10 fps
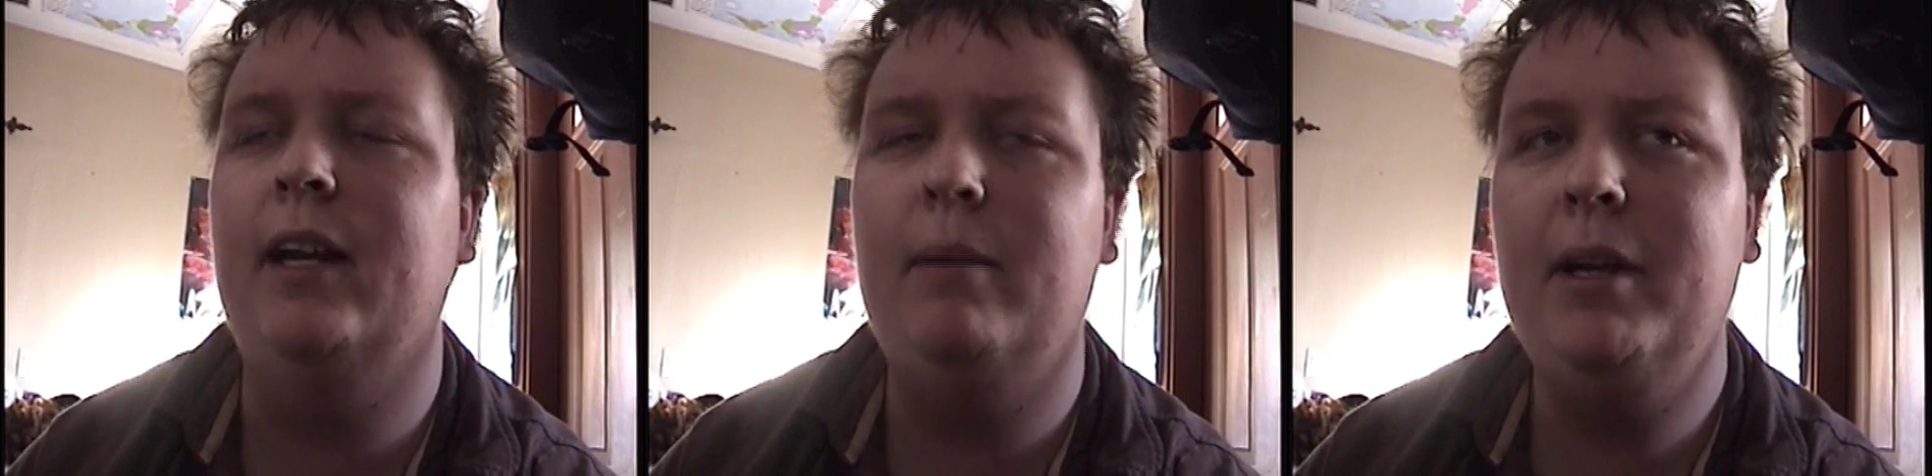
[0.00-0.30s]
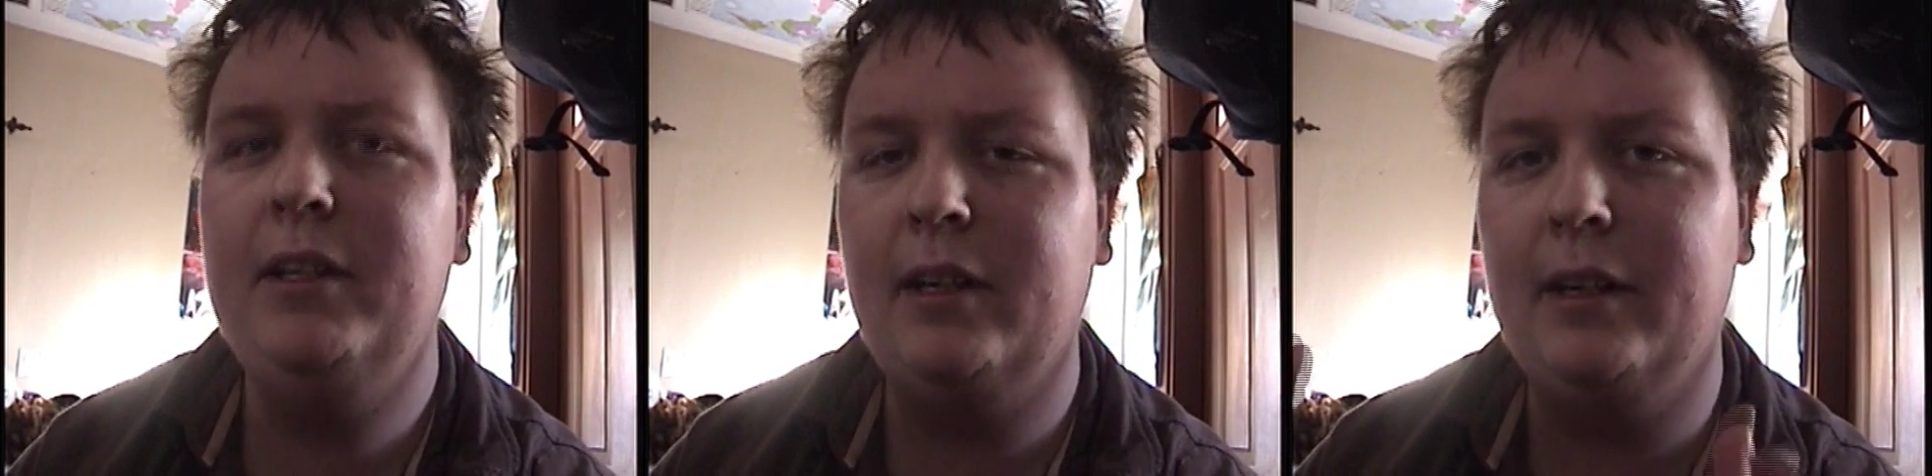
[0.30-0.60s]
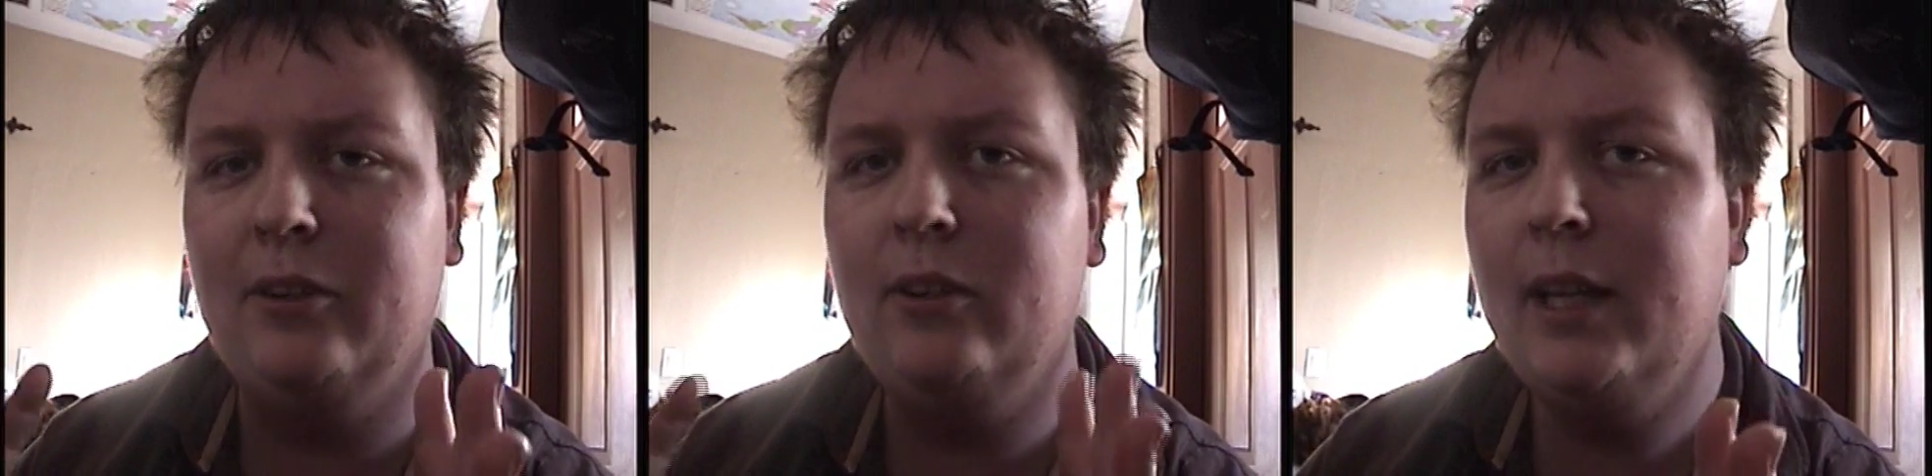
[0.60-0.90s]
And I'm not
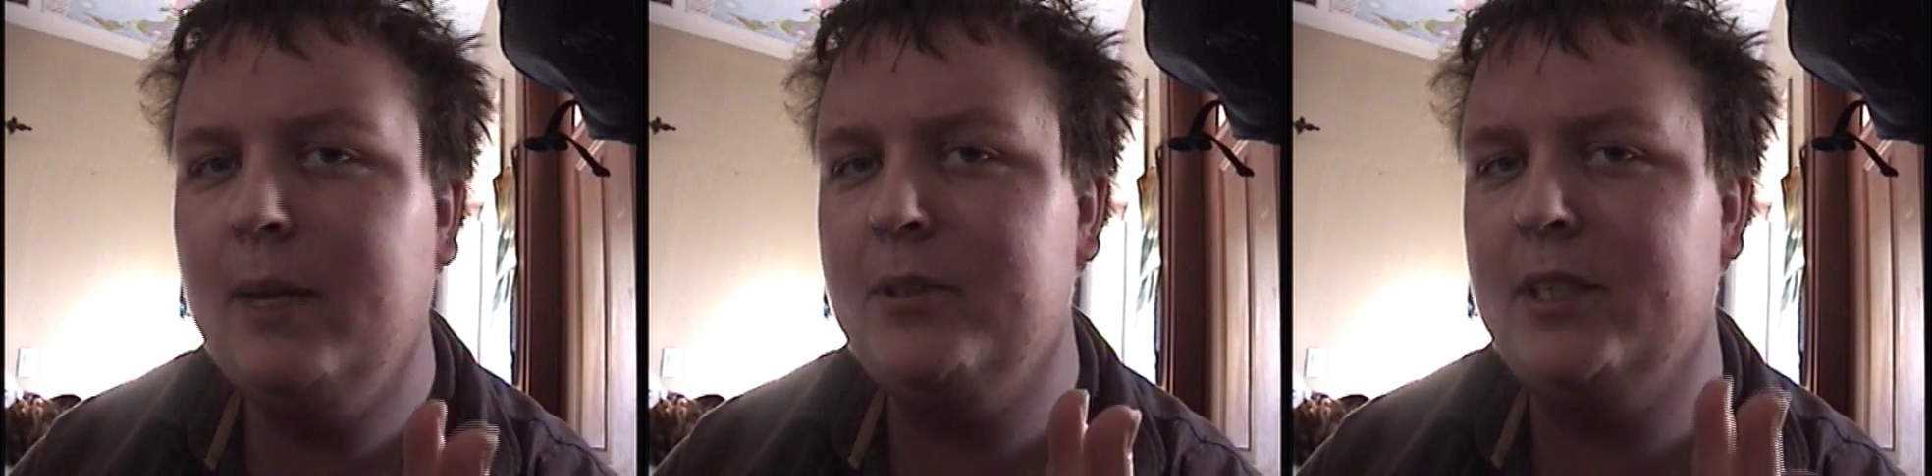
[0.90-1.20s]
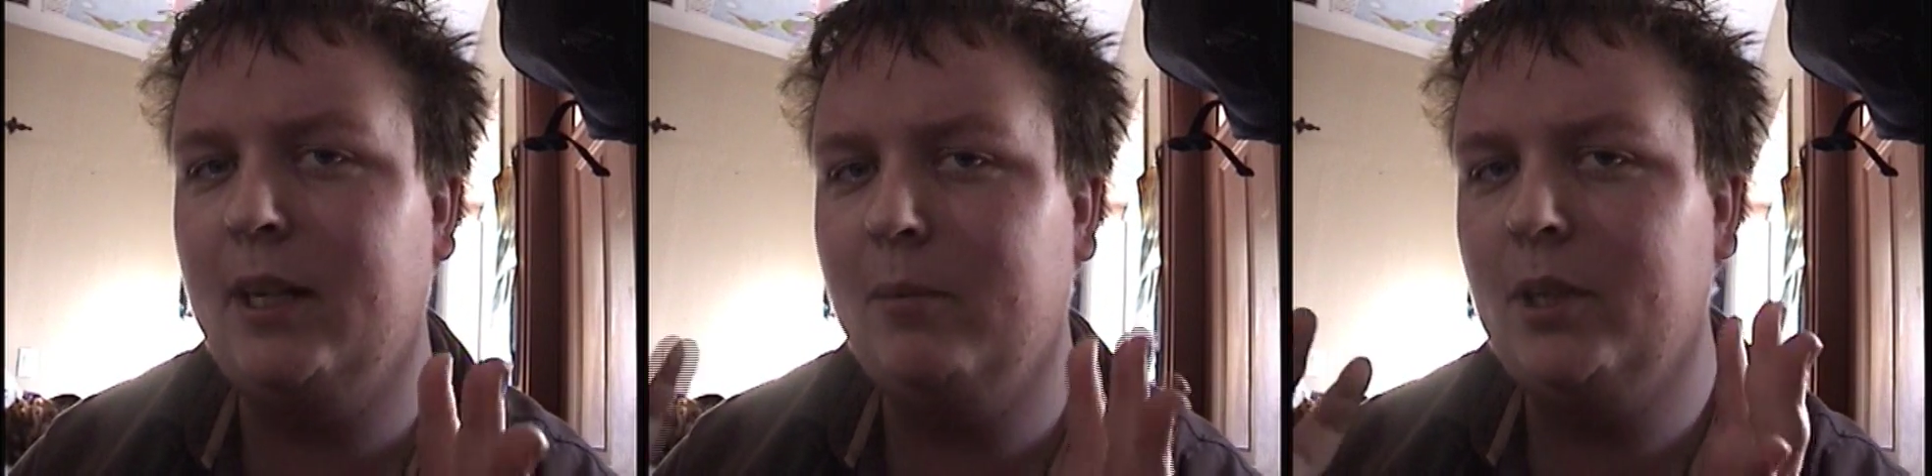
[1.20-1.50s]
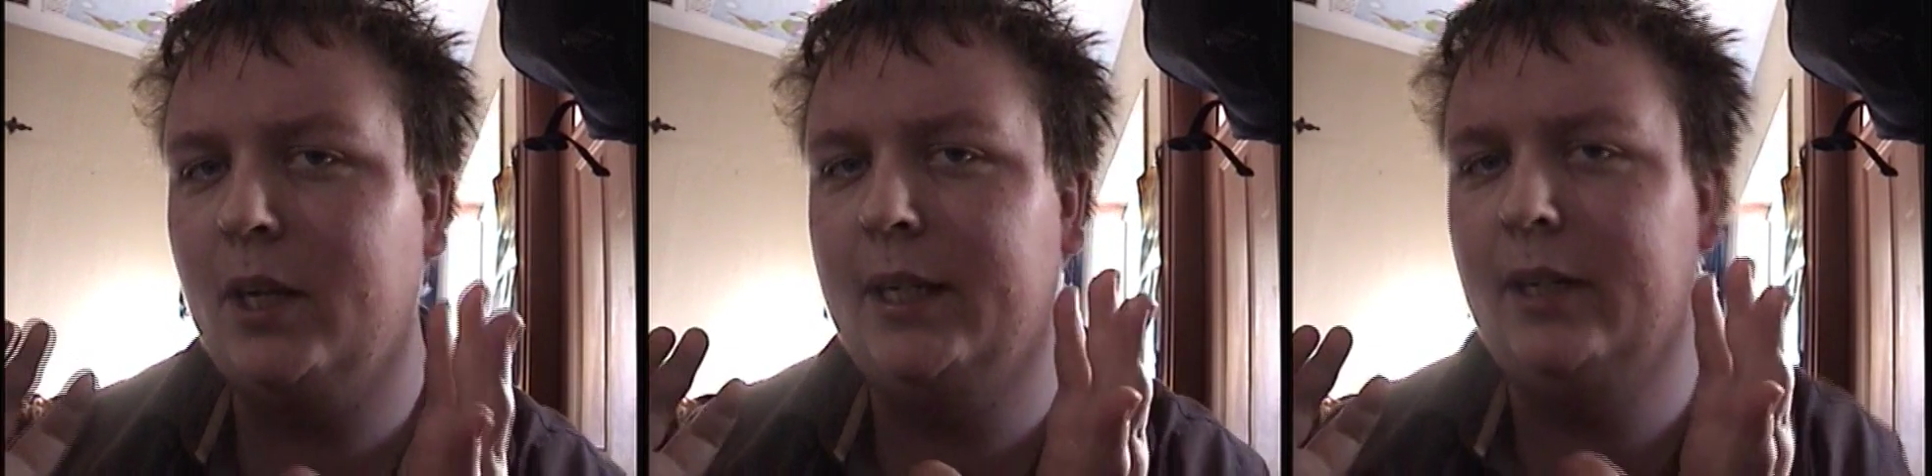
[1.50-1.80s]
talking slapstick, I'm
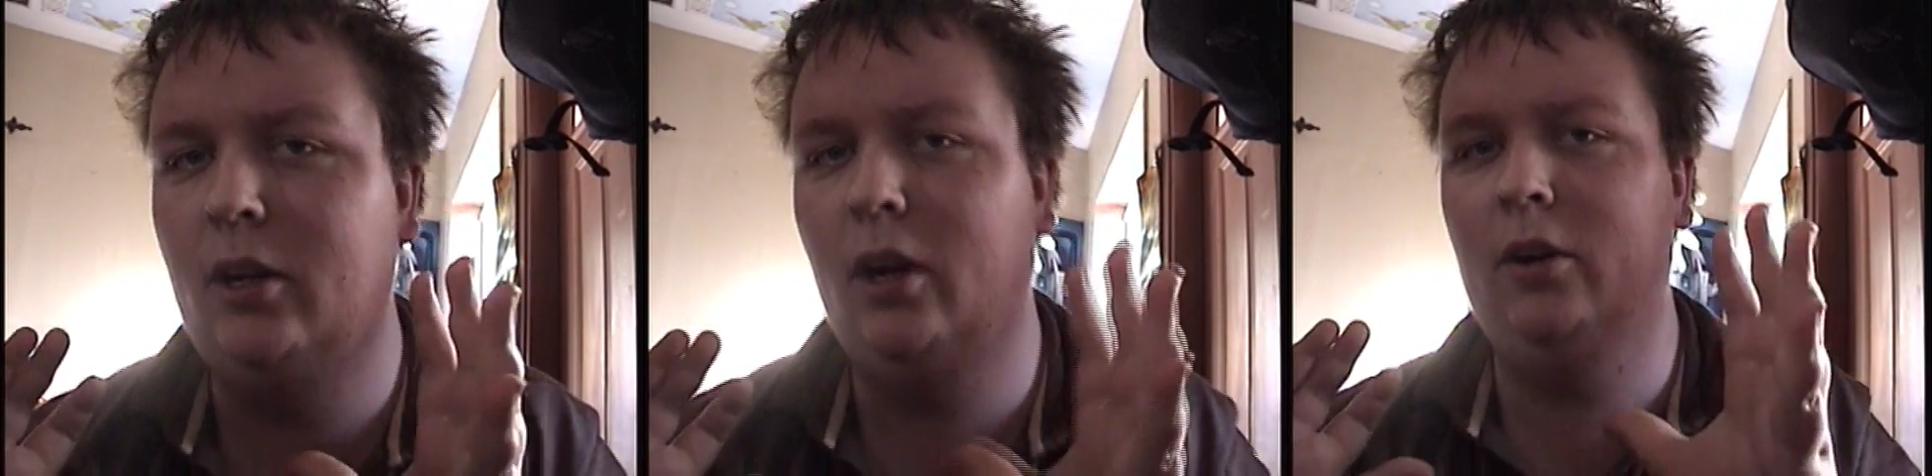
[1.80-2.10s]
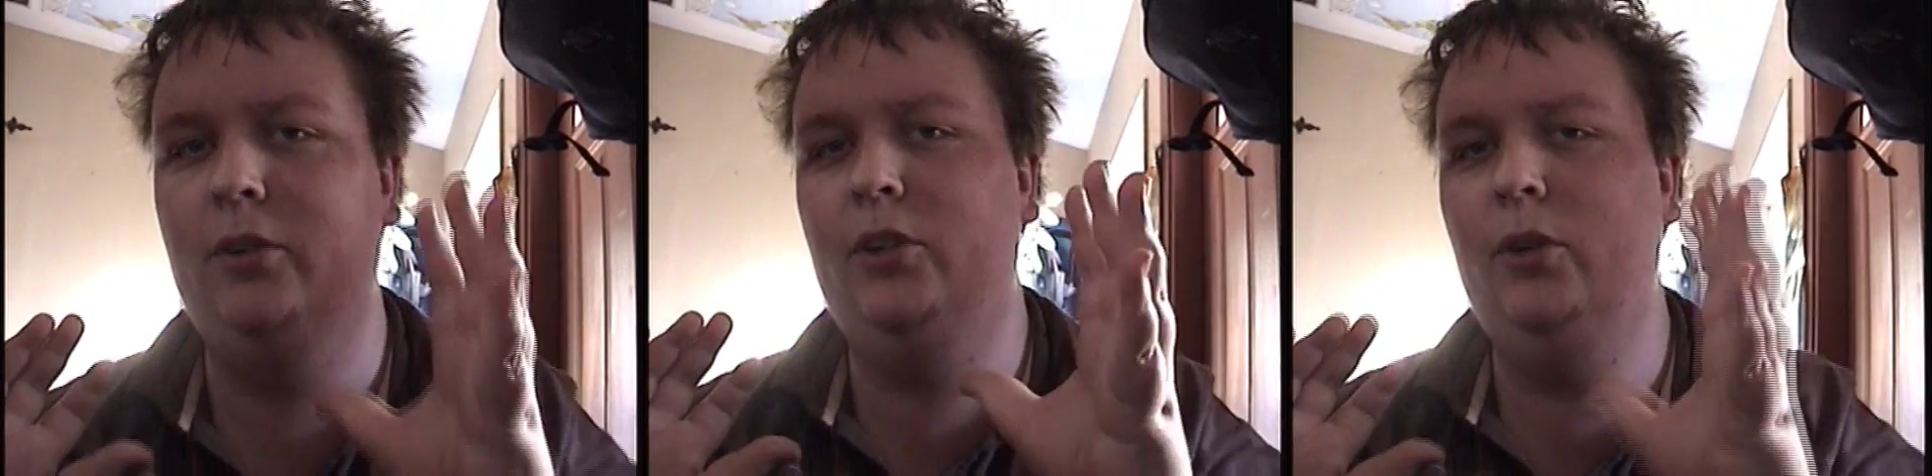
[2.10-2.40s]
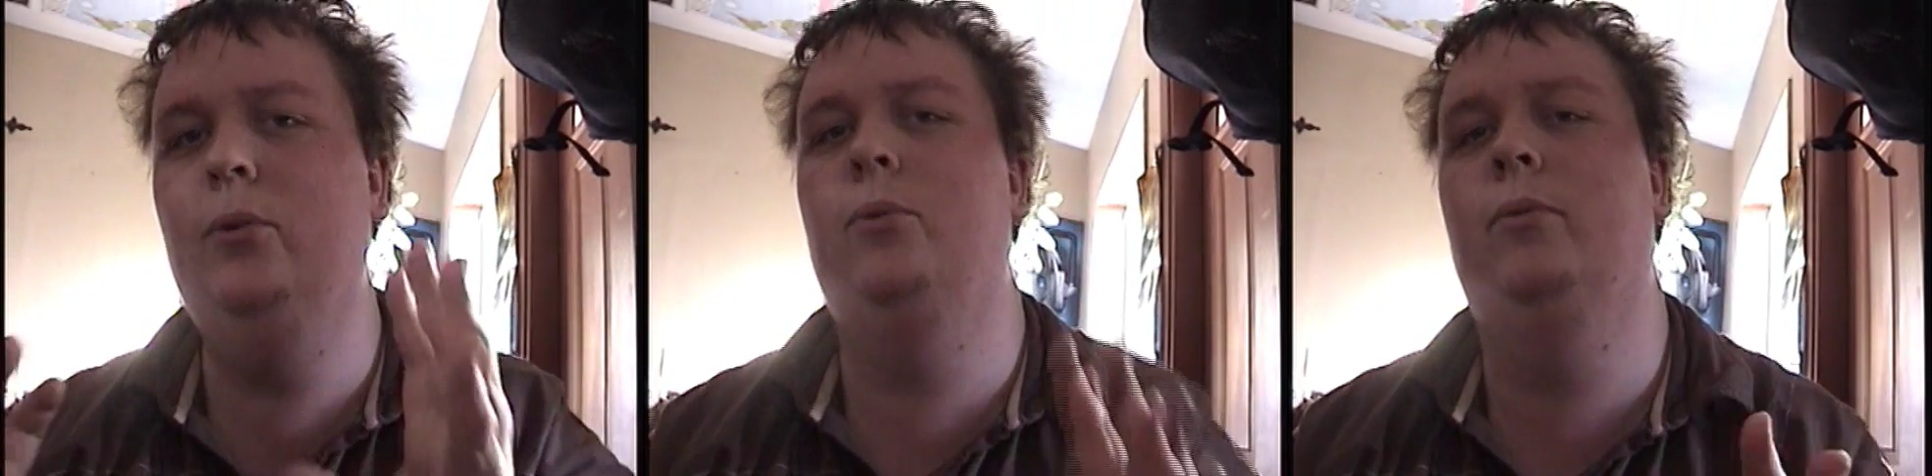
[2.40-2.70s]
talking
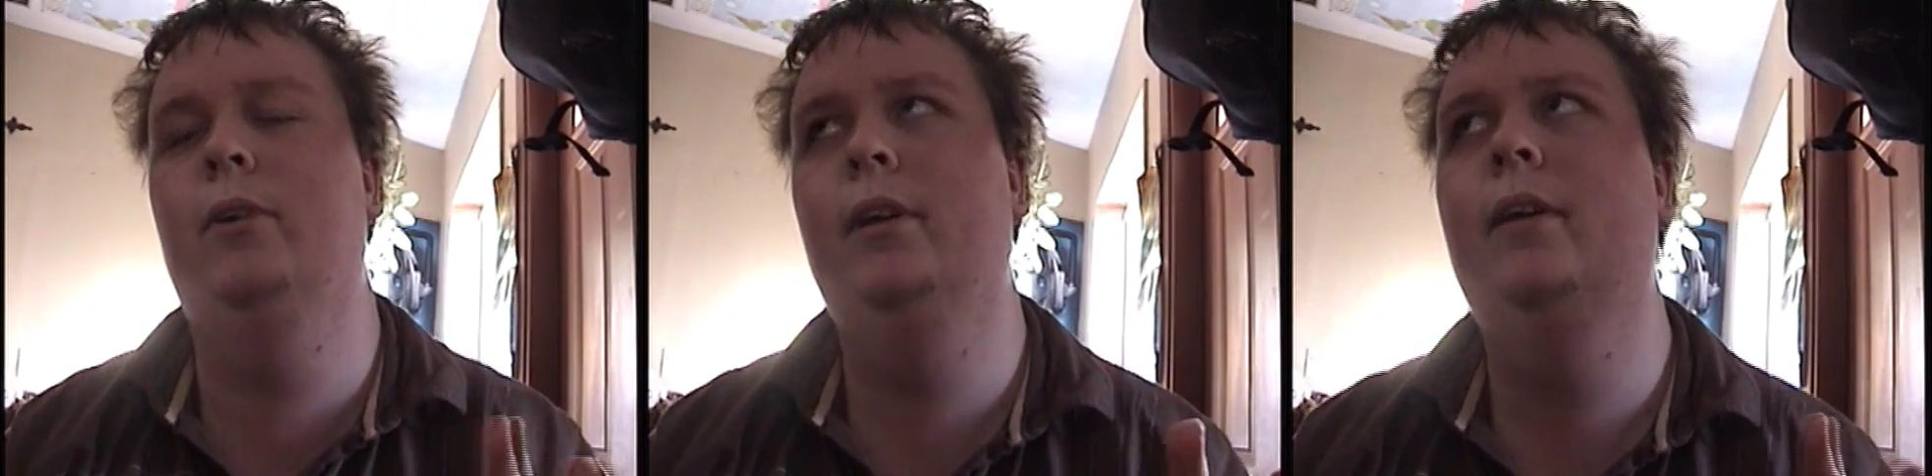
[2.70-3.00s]
cartoon.